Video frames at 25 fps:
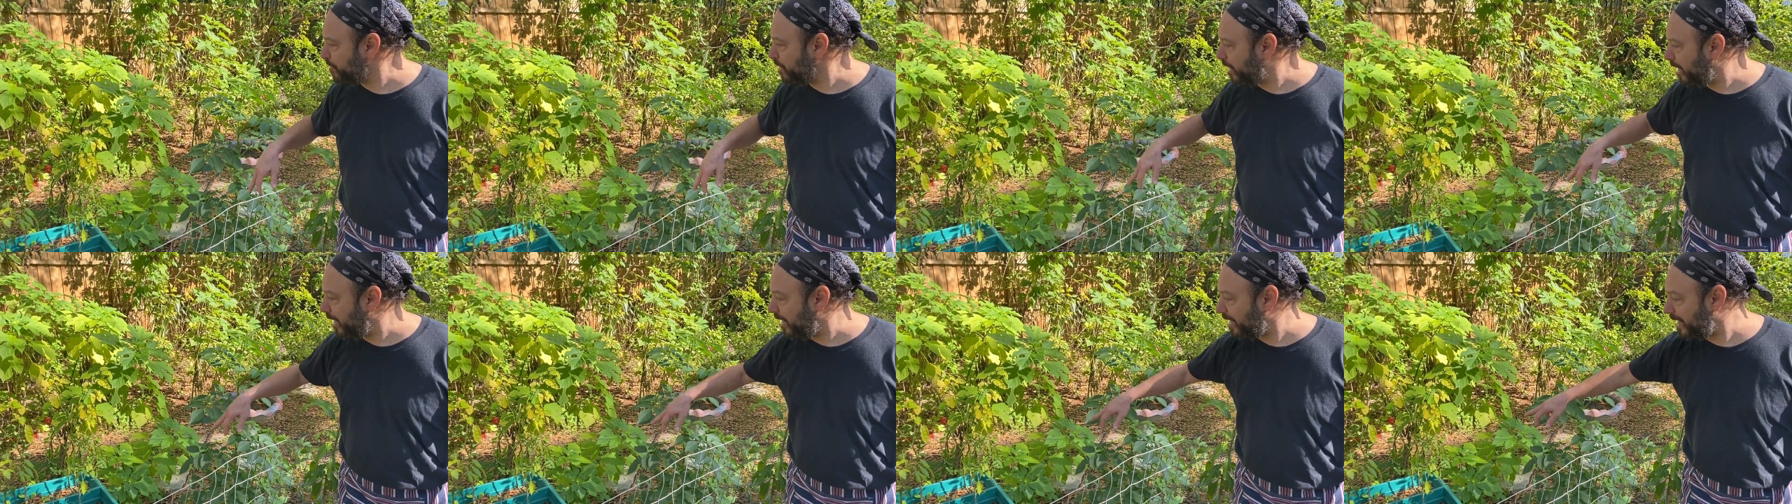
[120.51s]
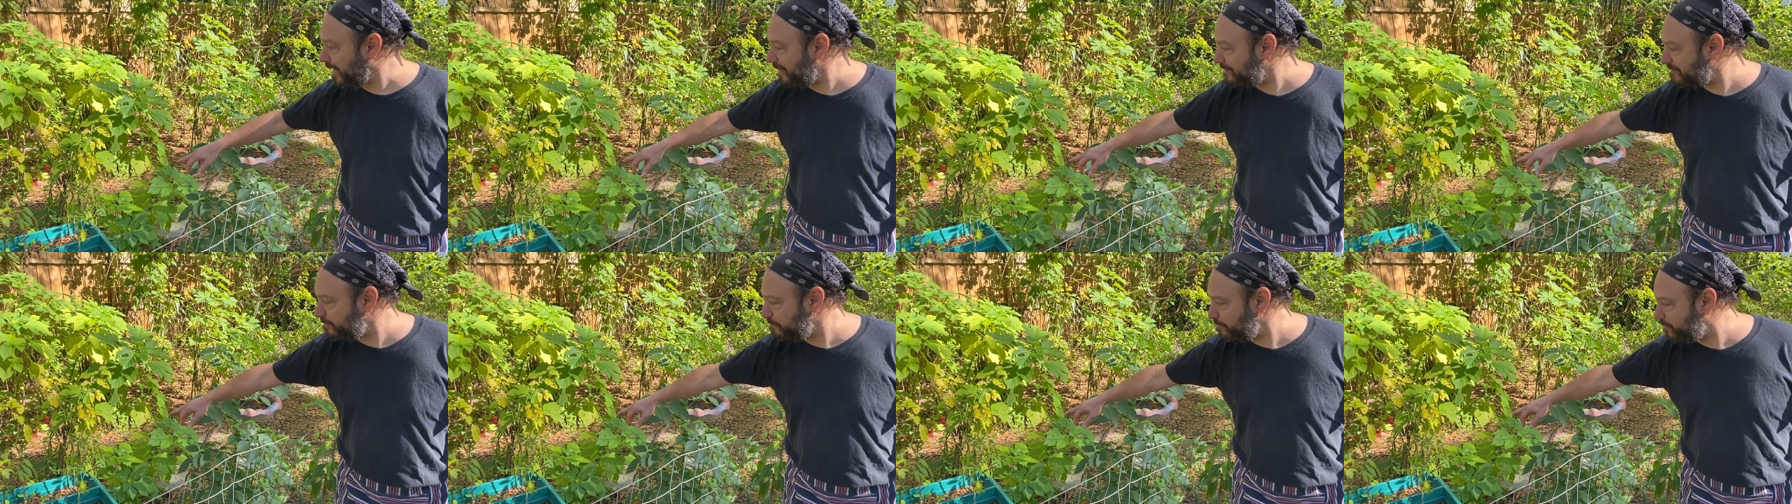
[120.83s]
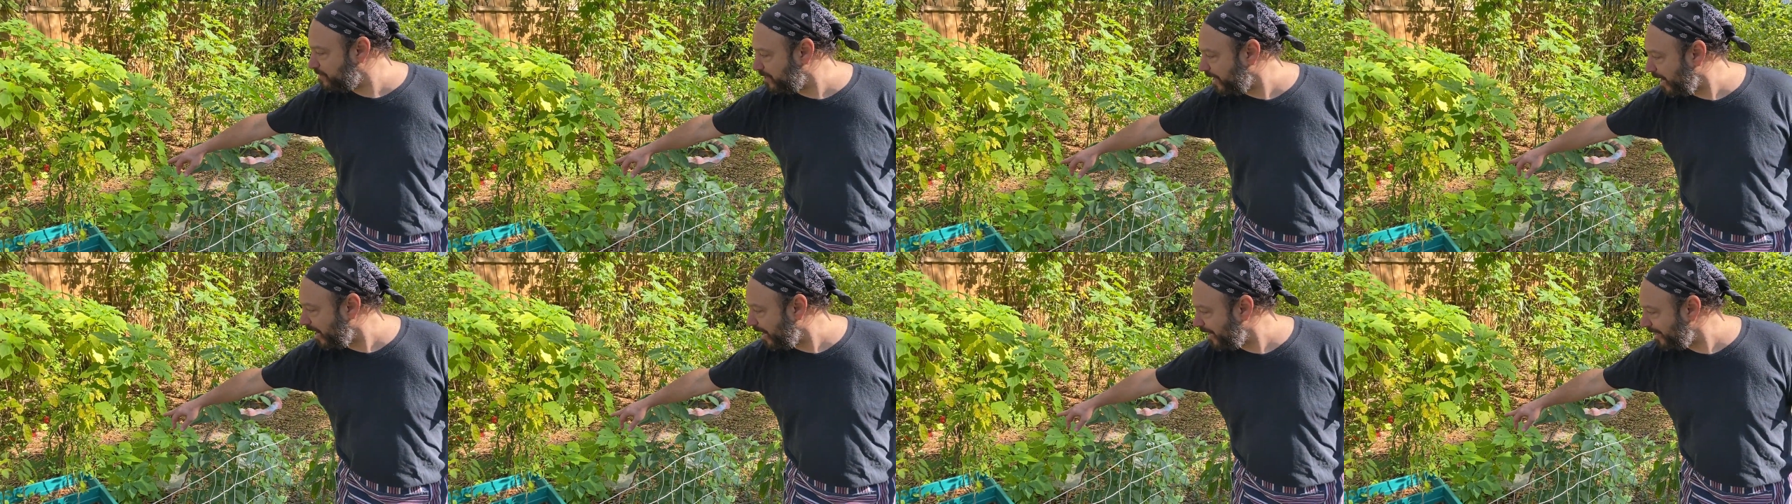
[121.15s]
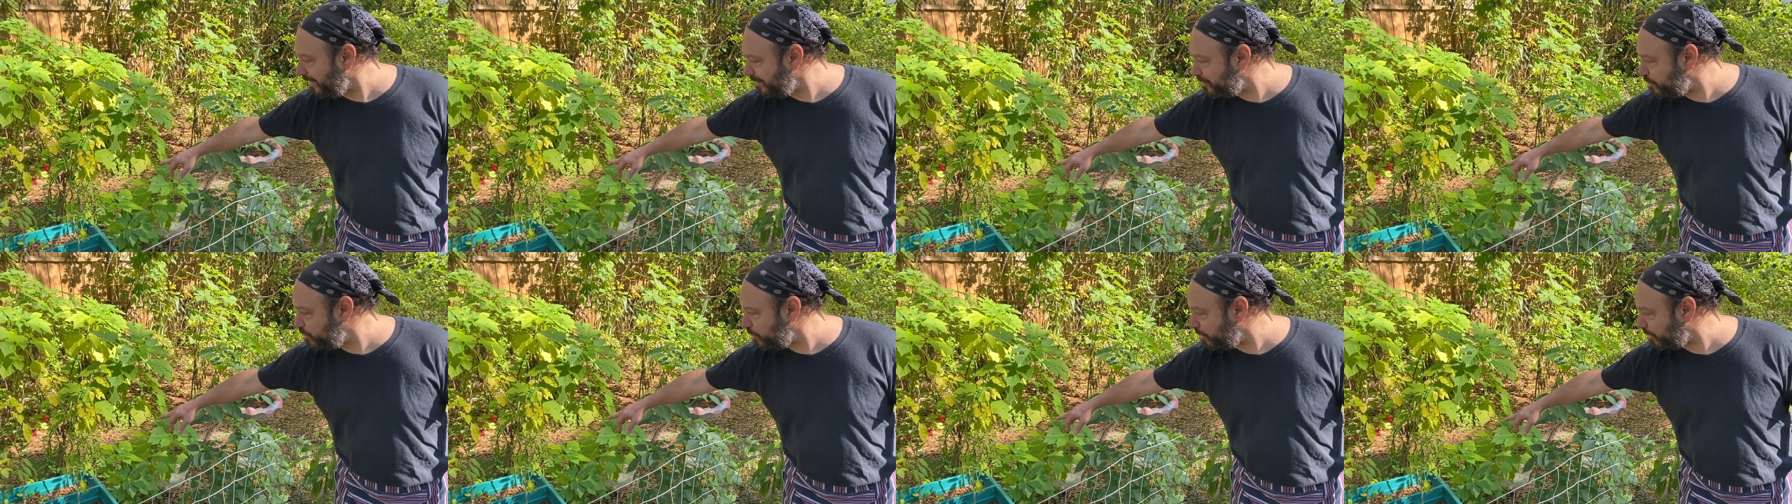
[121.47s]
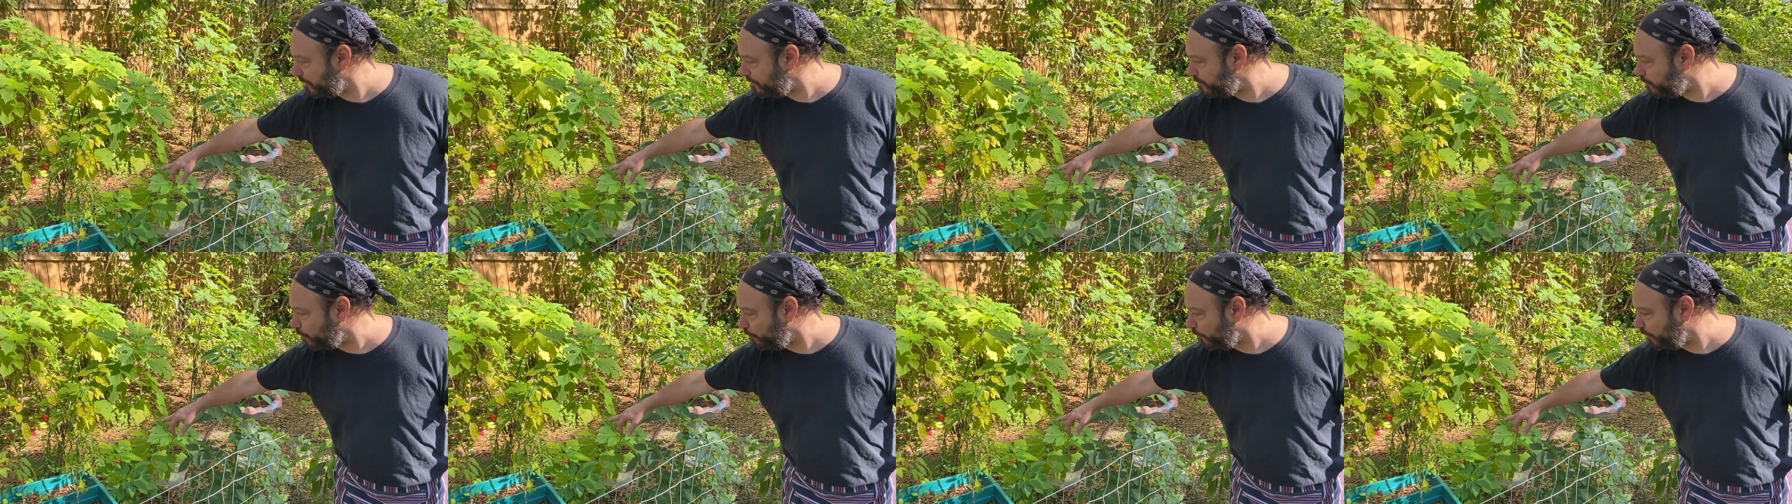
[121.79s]
I got some Thai
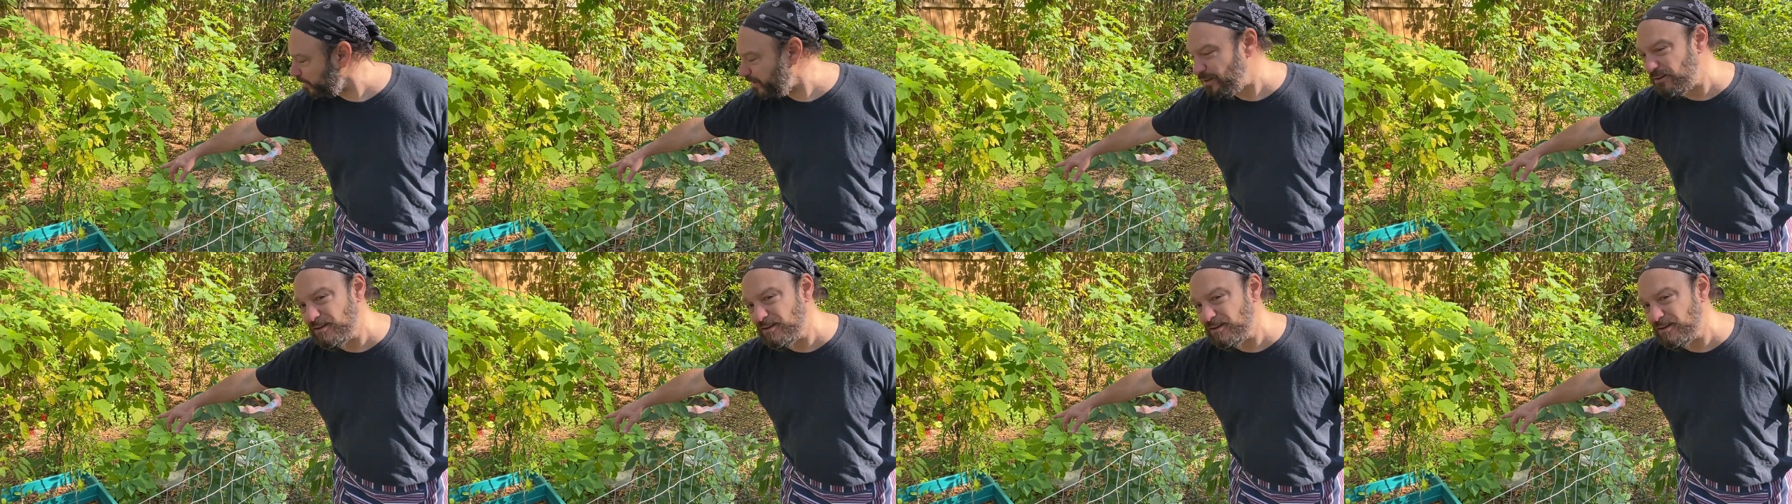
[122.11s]
chilies over here.